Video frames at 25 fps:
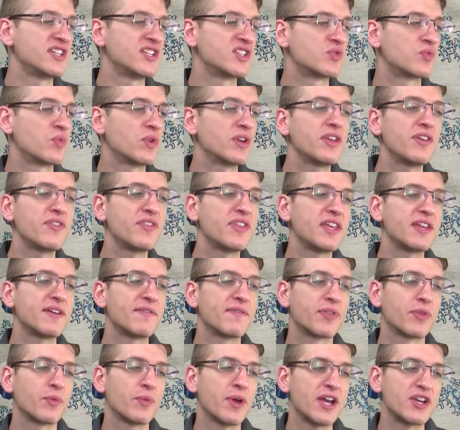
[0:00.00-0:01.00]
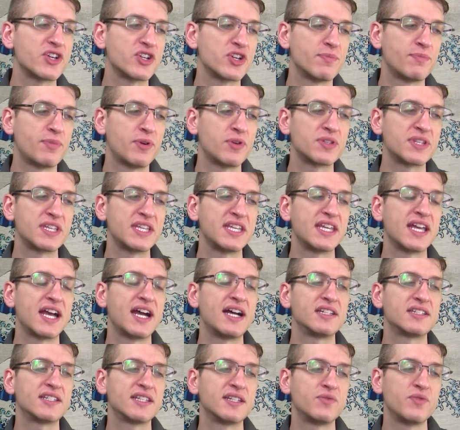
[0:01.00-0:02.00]
is, what do you think of Thrasher posting
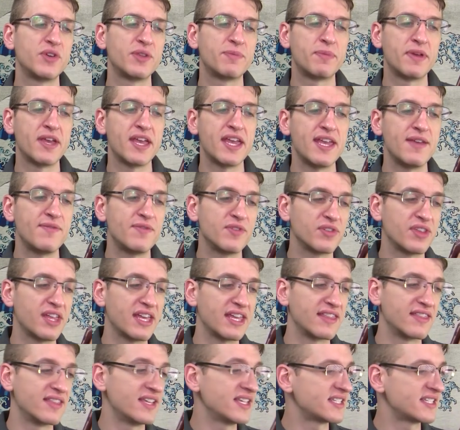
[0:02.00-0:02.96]
content with behavior like